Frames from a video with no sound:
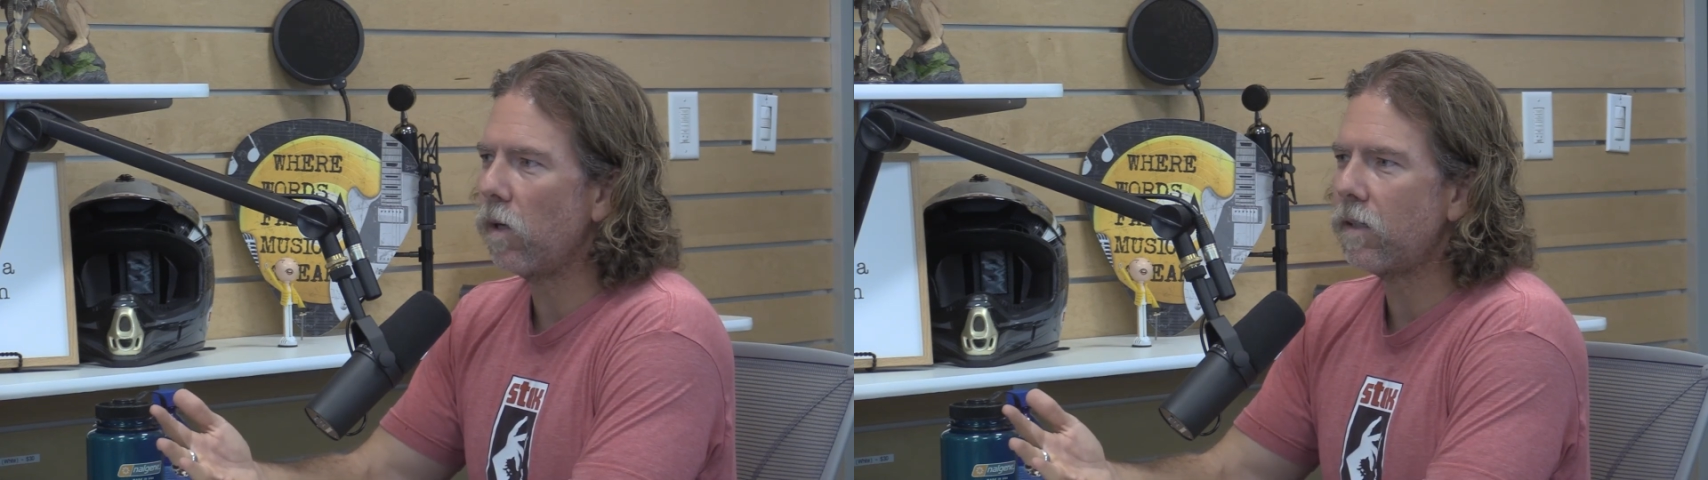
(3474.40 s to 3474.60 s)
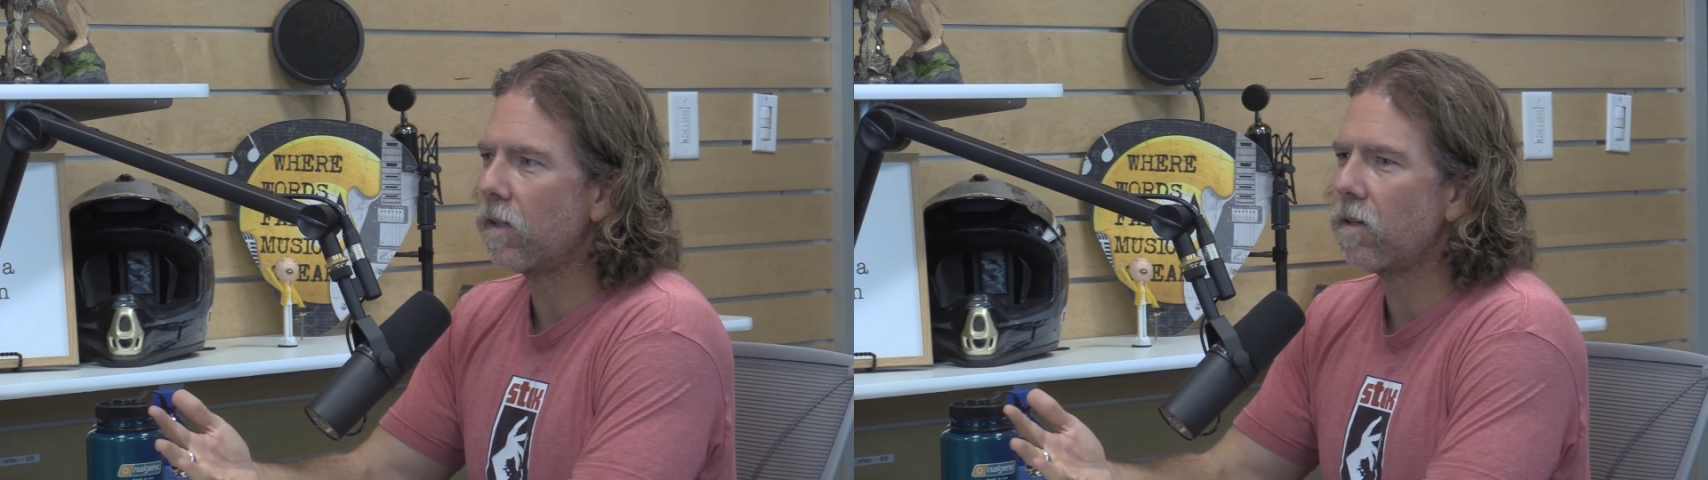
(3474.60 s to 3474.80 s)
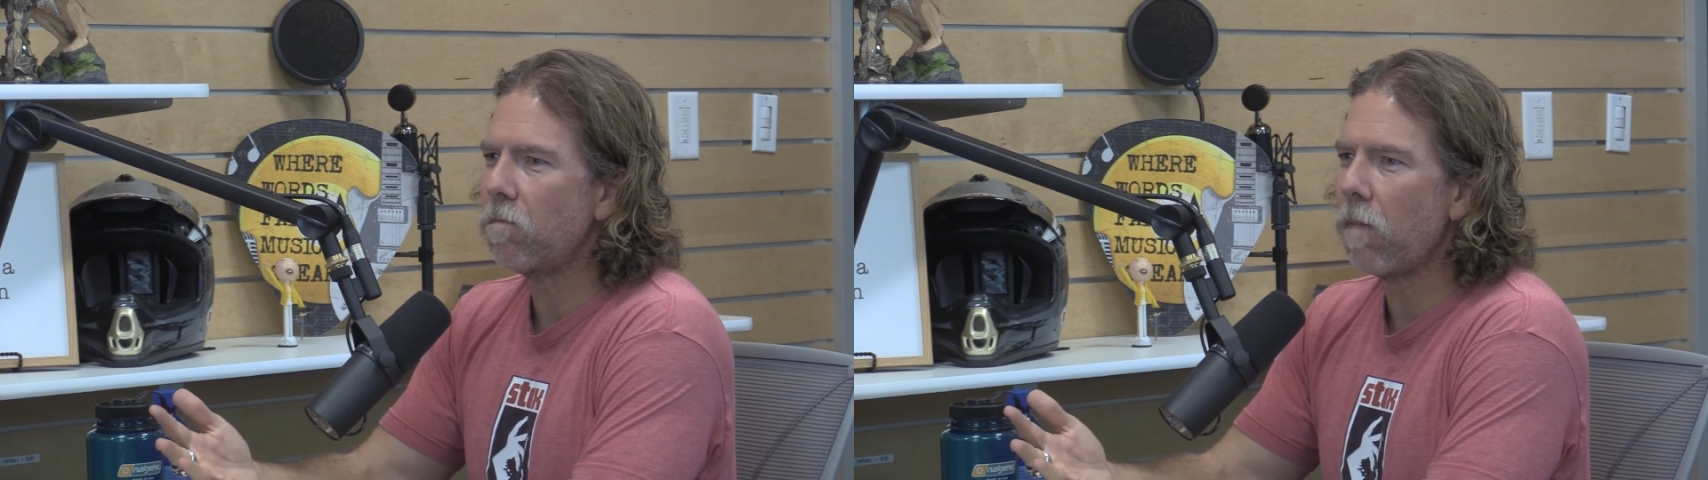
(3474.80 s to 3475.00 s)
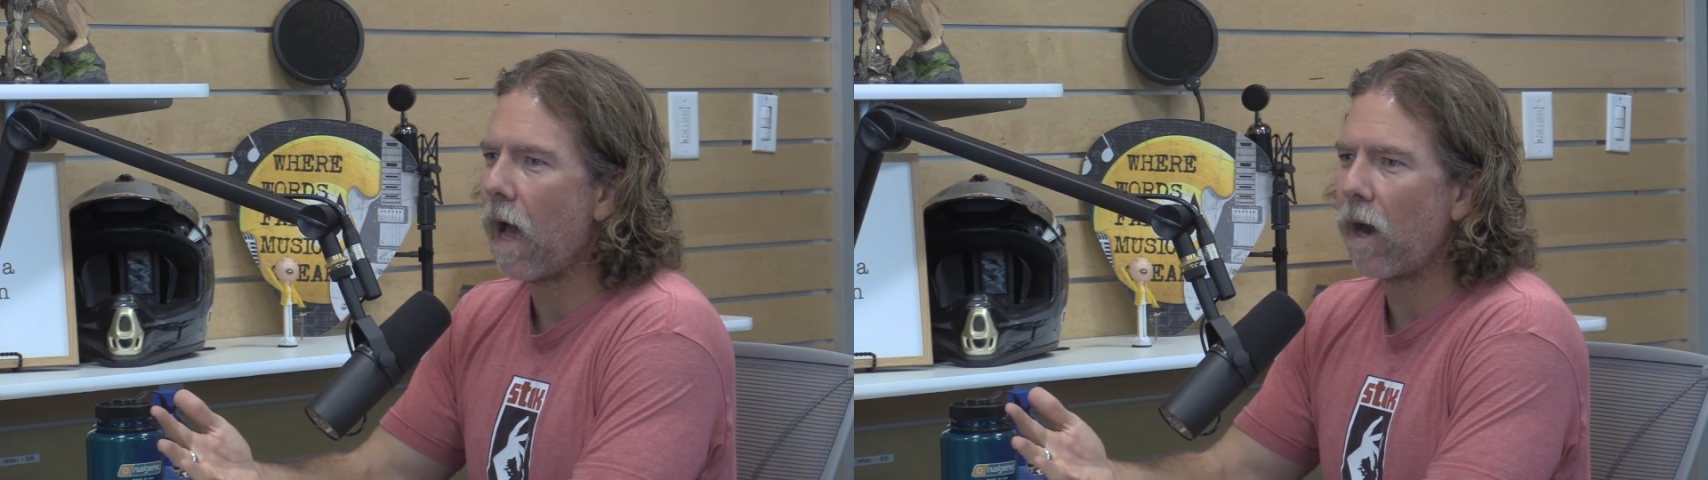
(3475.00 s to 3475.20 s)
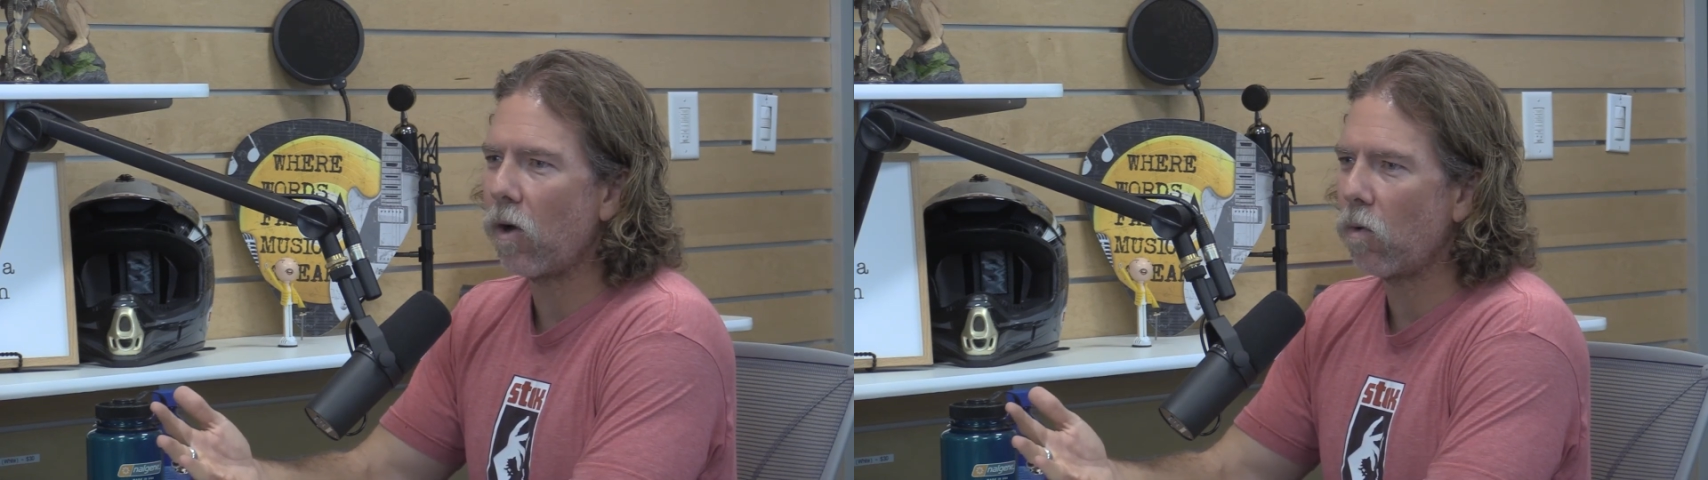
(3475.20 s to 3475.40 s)
it doesn't
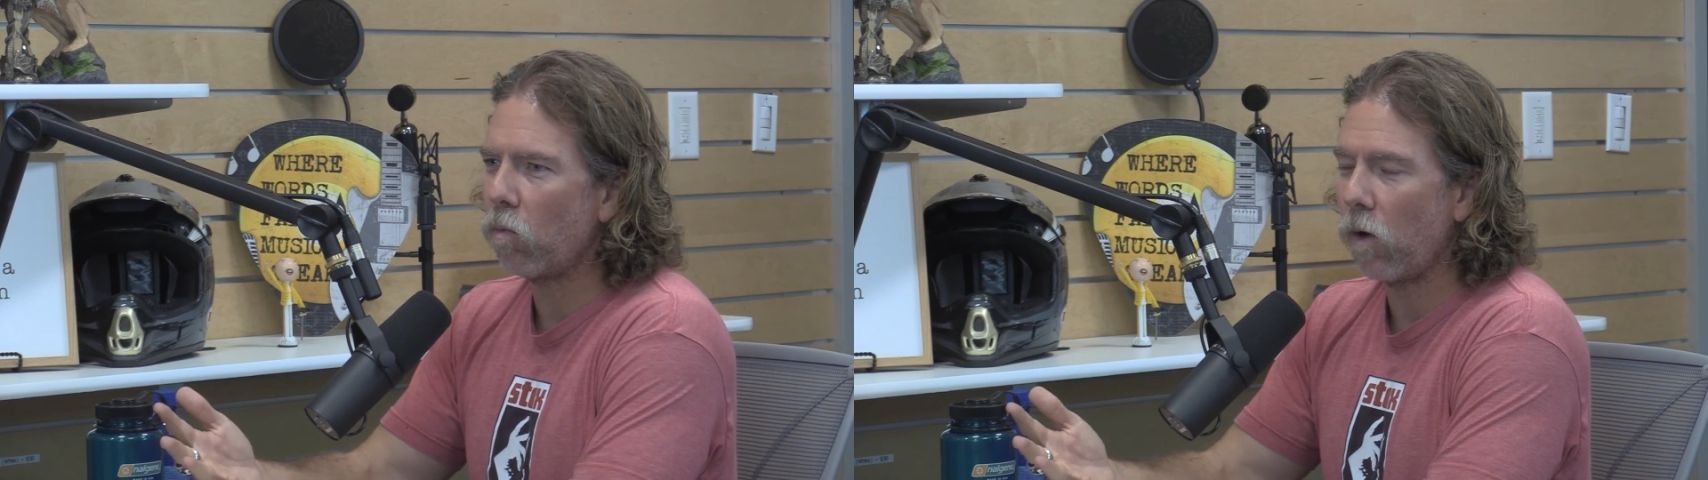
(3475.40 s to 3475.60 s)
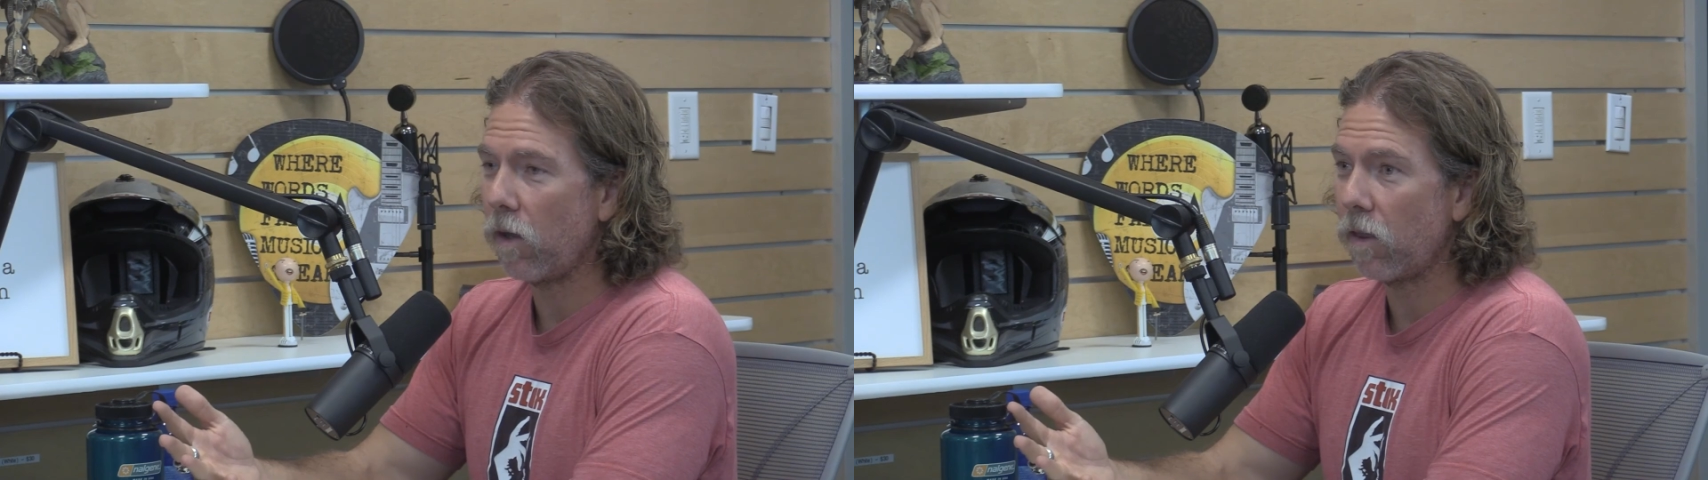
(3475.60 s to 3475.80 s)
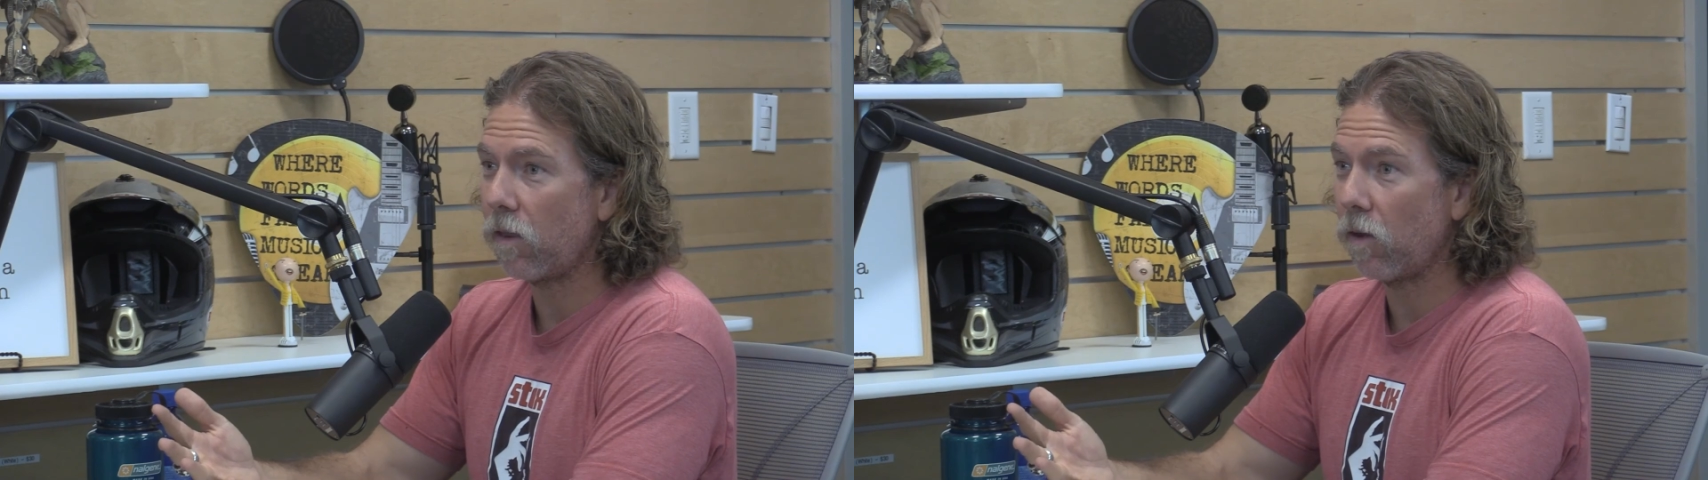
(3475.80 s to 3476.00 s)
matter what